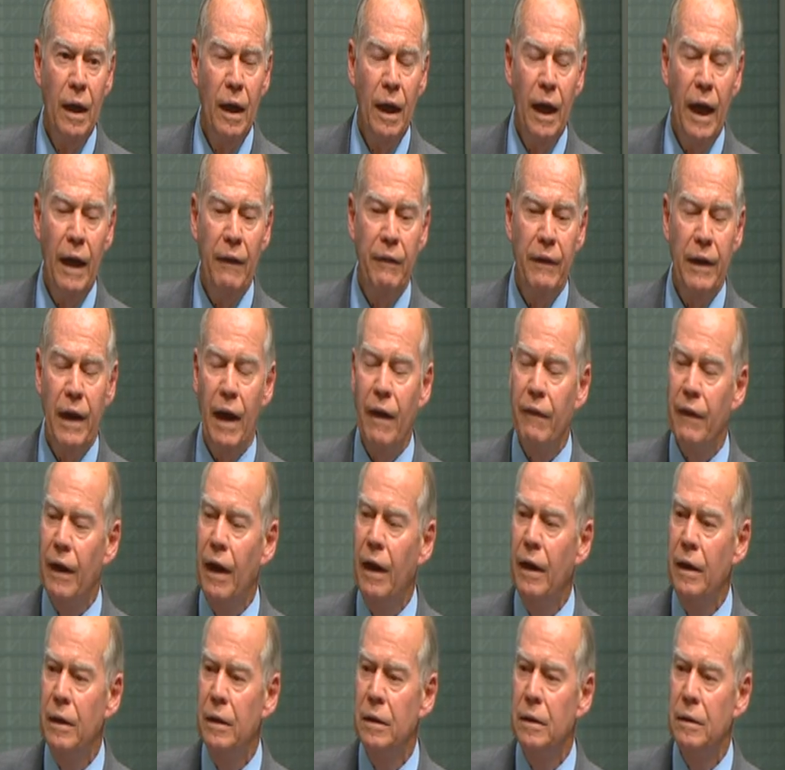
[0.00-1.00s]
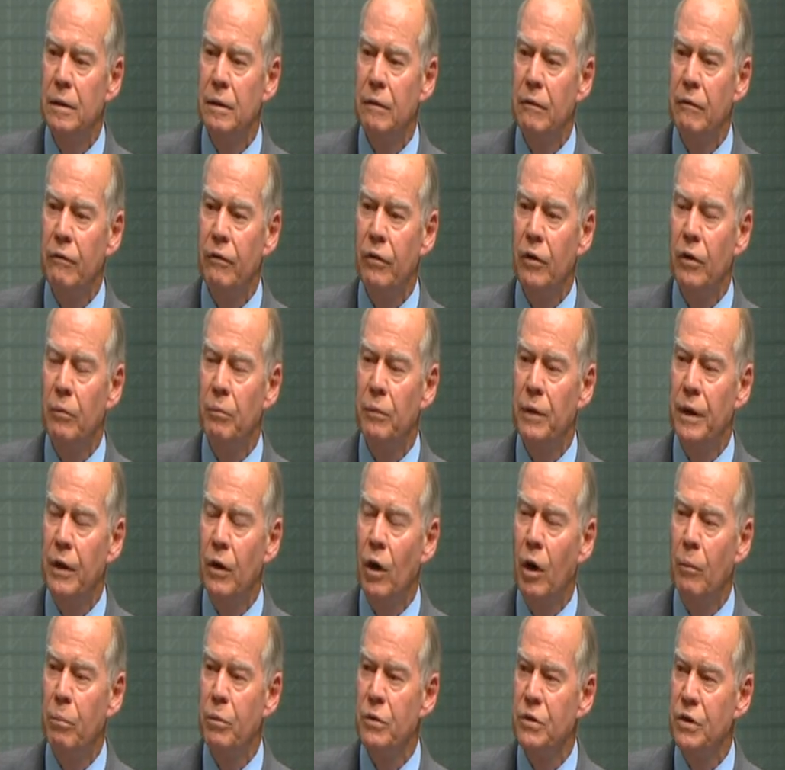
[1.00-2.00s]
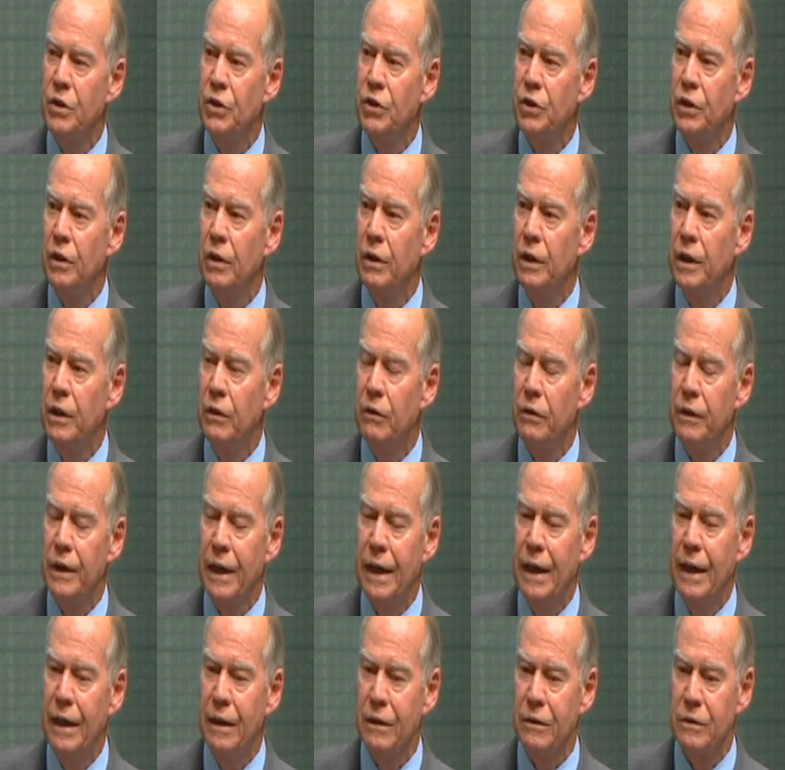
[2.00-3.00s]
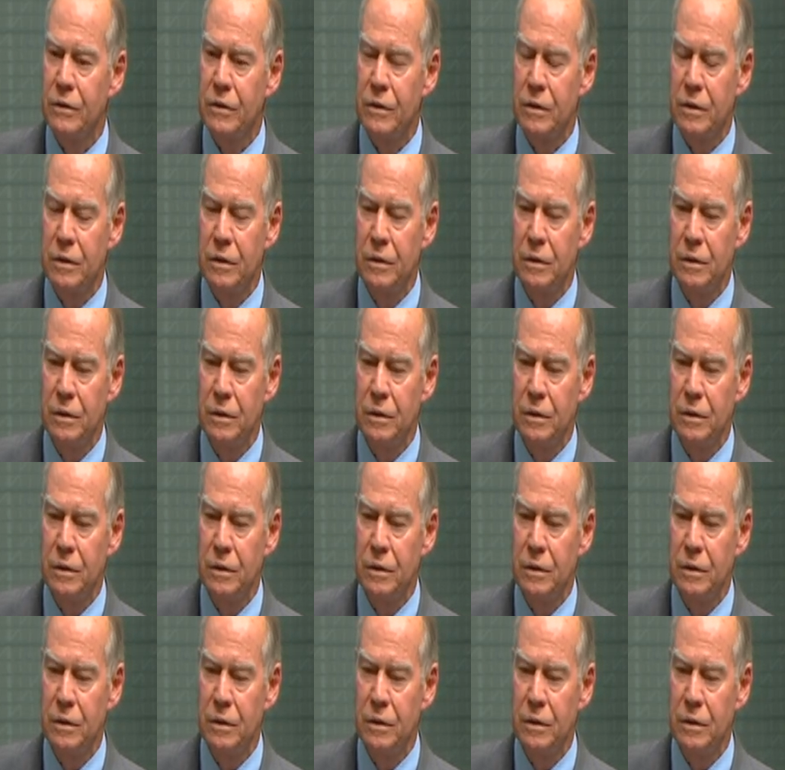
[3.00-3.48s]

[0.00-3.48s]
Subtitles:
and the other from the opposition leader of the House,